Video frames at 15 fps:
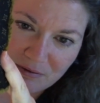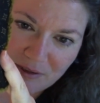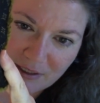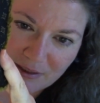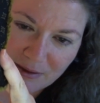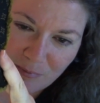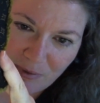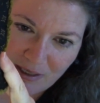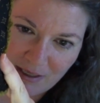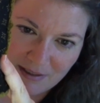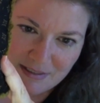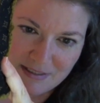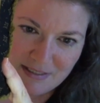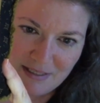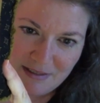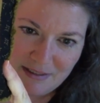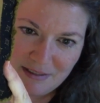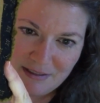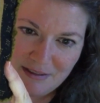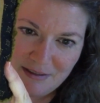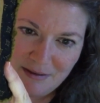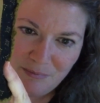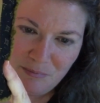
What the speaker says: got the box that the